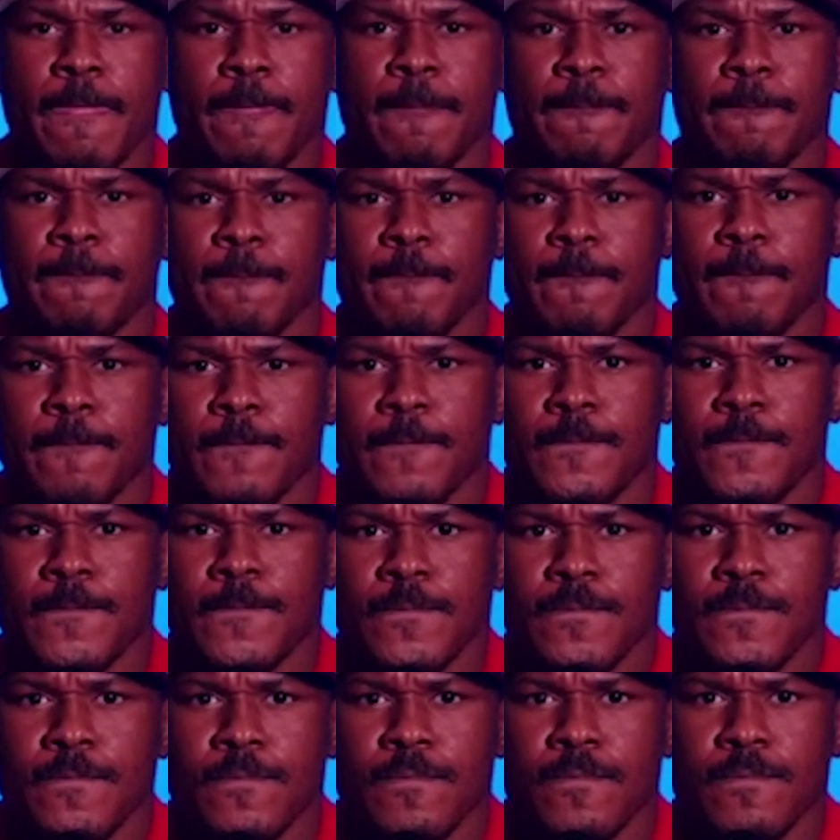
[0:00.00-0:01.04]
Is that a
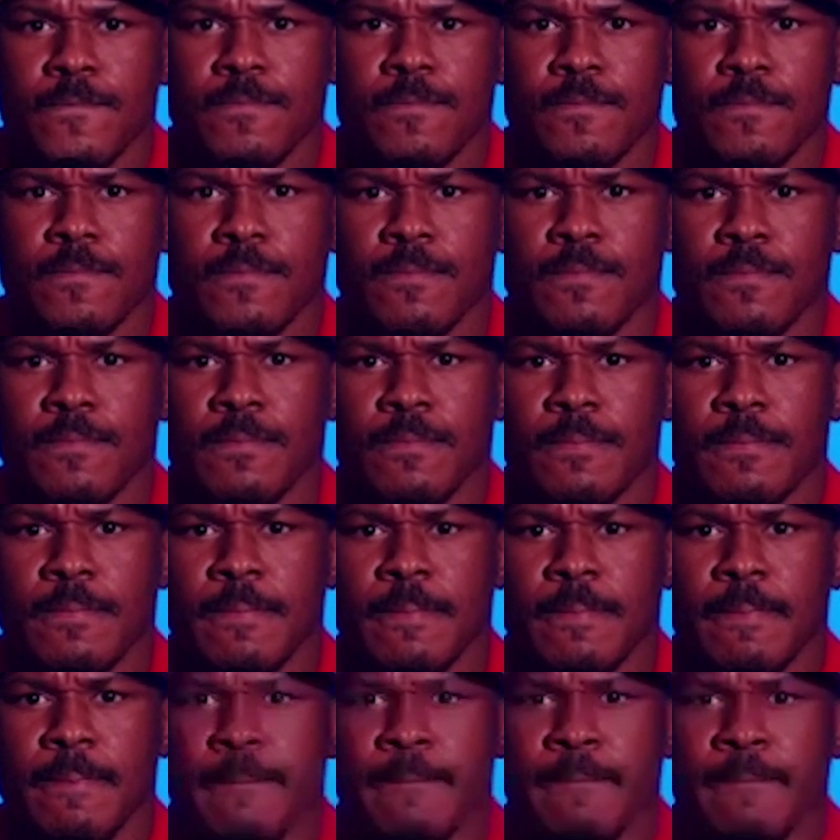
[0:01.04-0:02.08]
fight you would want in the future
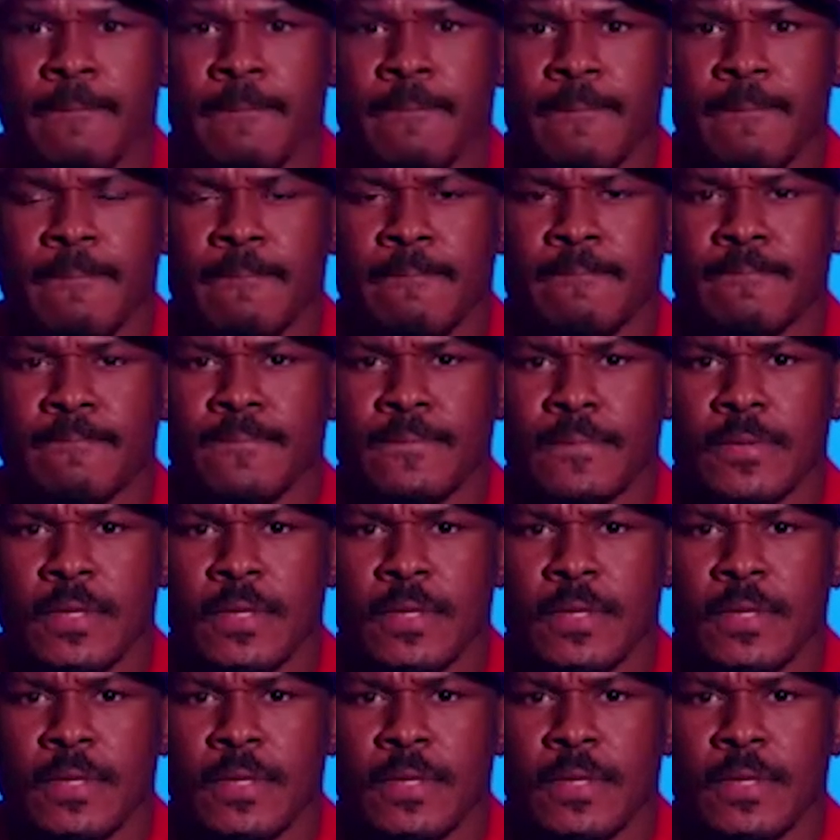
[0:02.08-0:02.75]
against Francis?